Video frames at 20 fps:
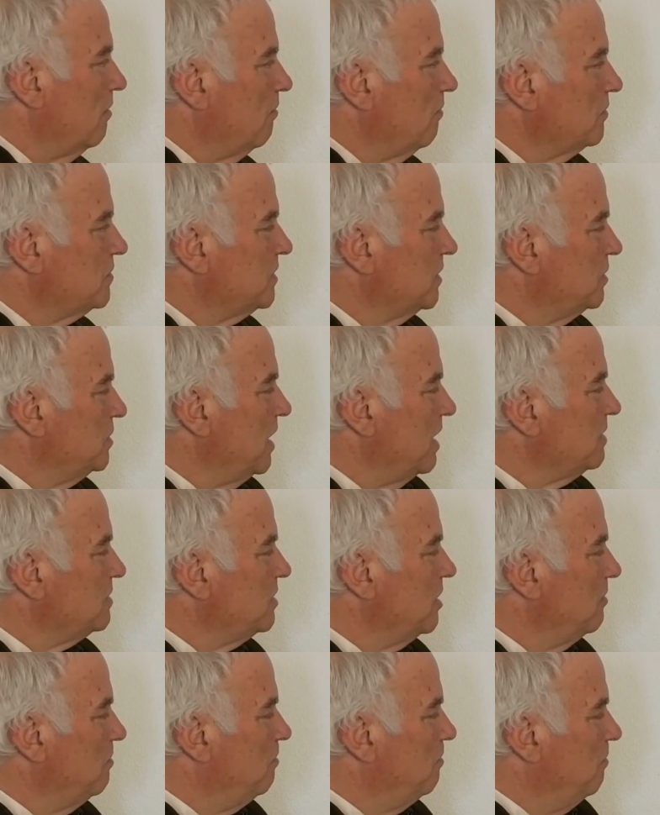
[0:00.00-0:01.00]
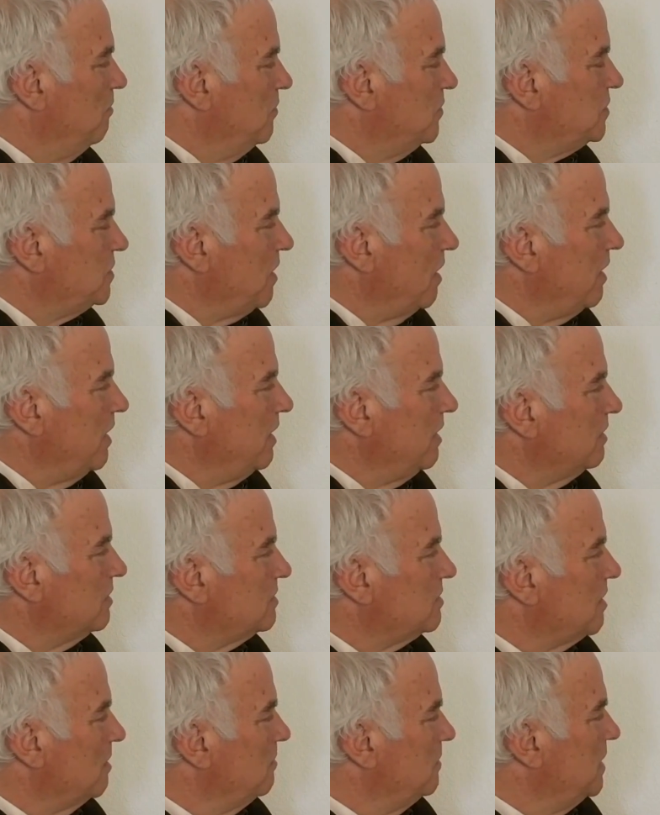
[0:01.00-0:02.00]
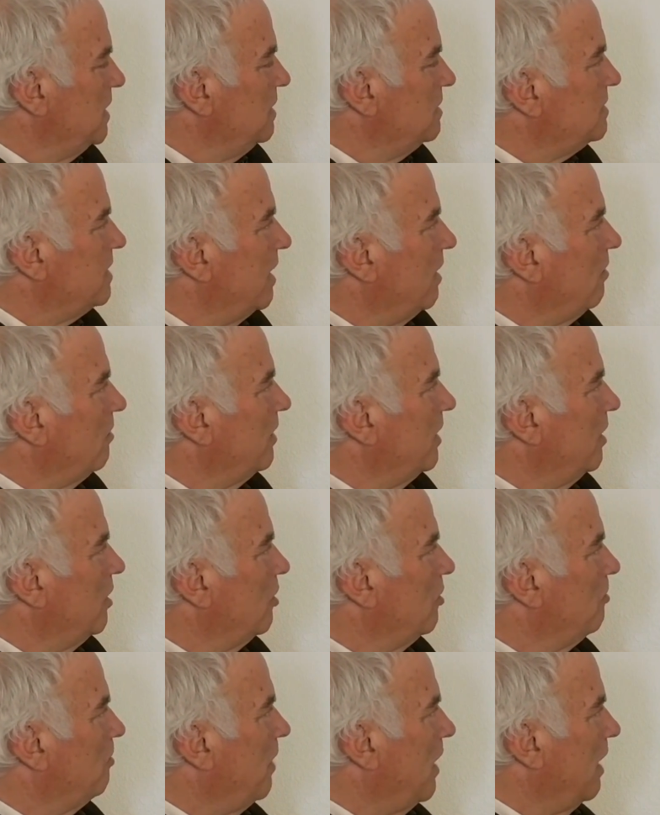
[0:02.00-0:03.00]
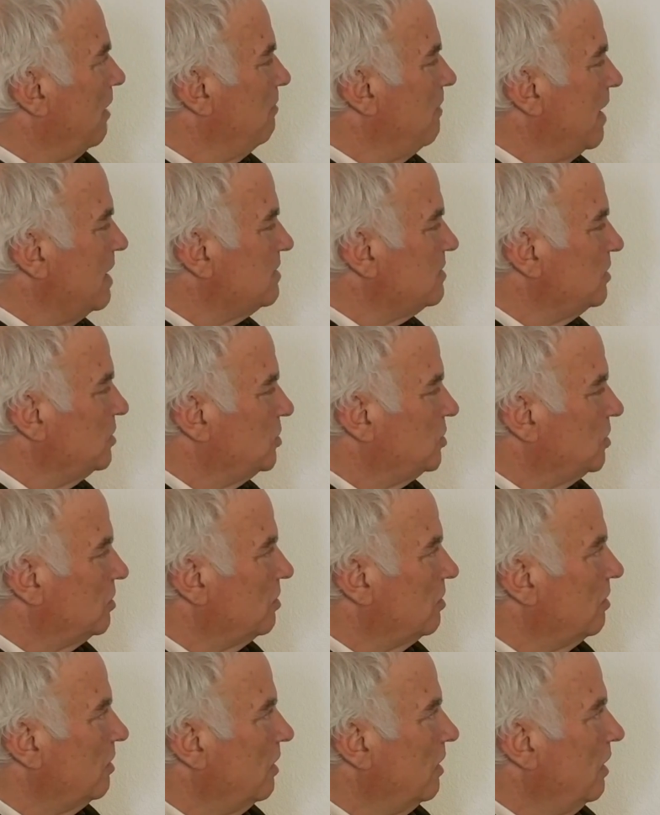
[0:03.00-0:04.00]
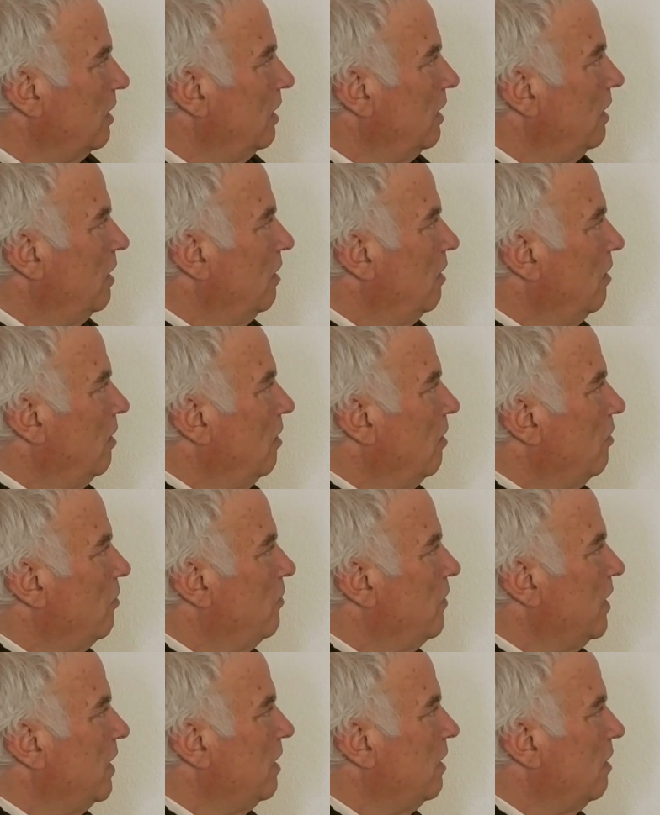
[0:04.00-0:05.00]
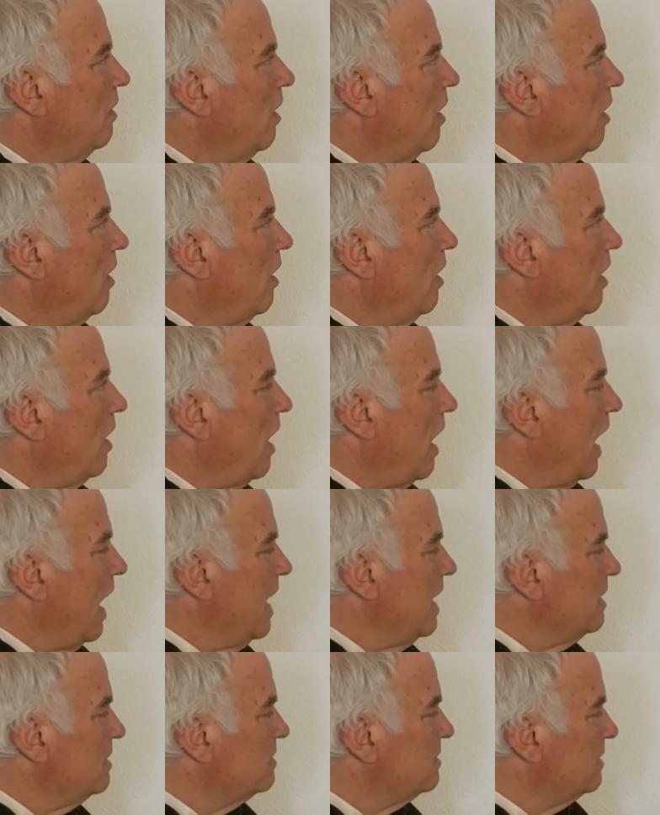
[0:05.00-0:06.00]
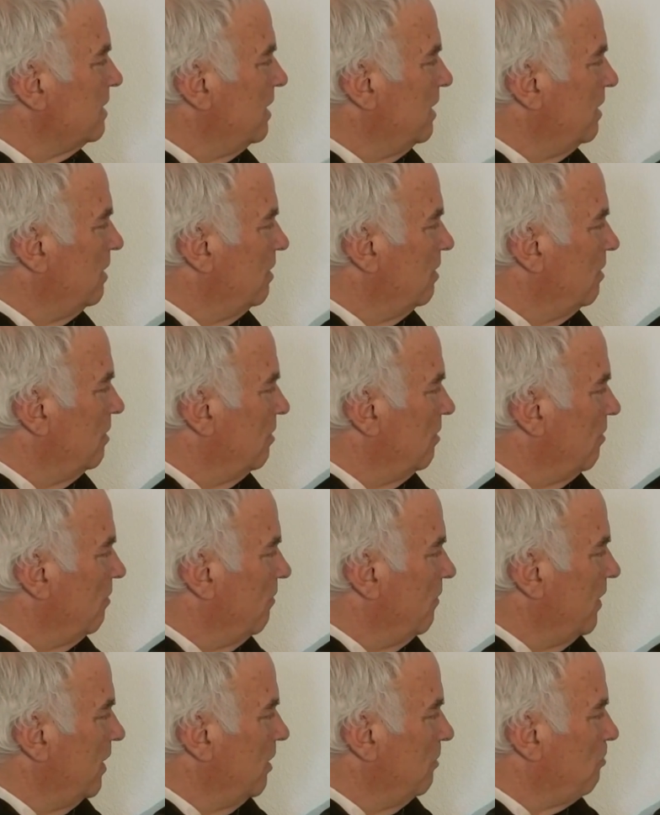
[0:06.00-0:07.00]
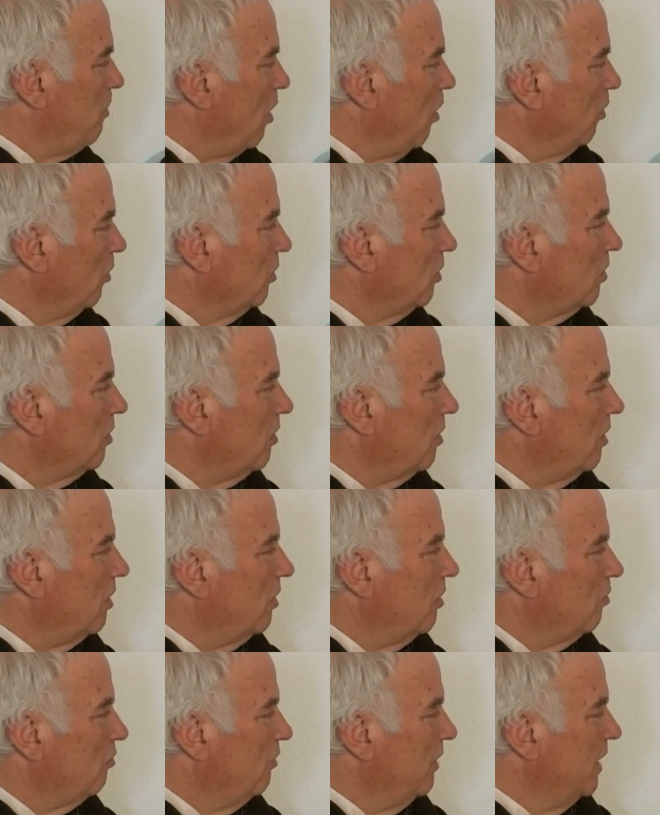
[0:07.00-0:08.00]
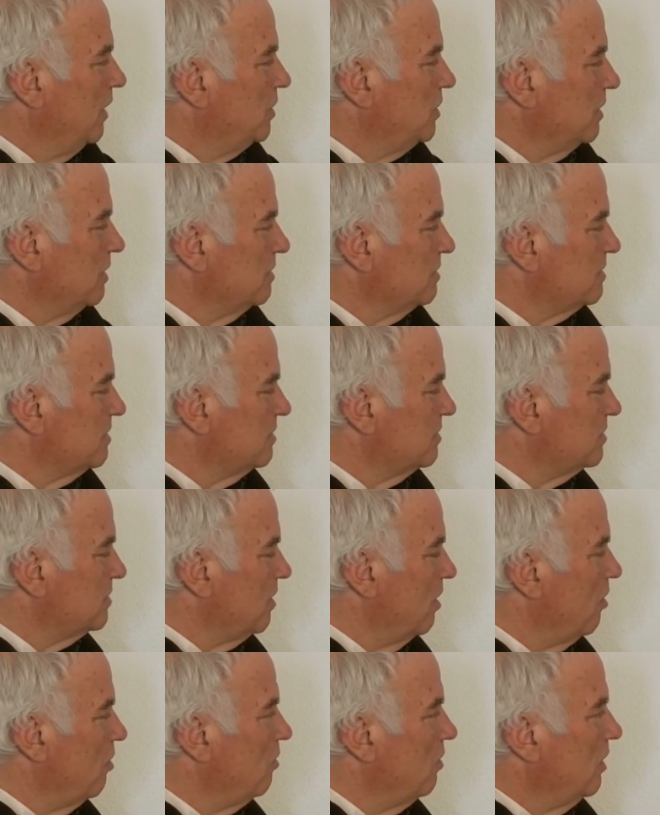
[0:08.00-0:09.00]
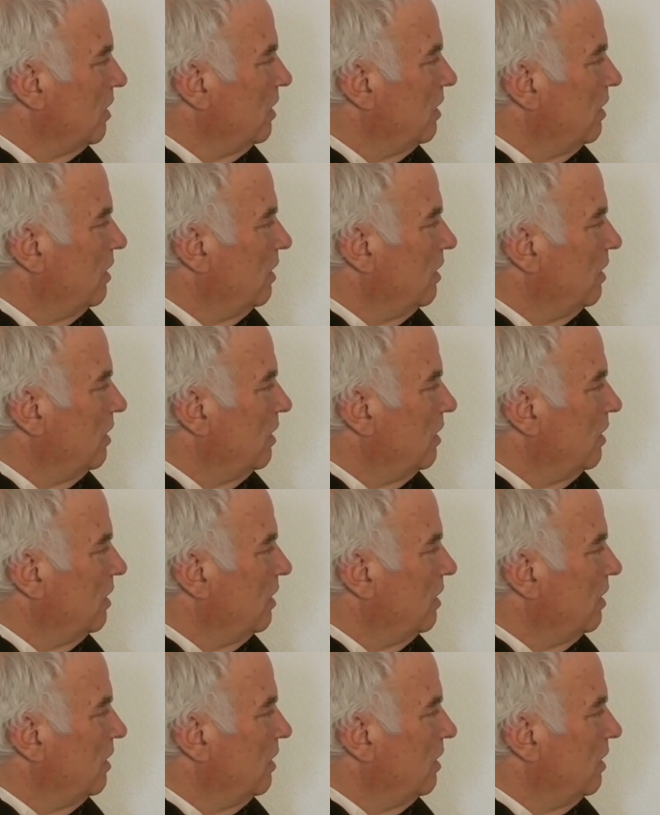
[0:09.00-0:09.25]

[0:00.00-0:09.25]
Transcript: studied in some detail here by Messenger, the ice in the polar regions. And so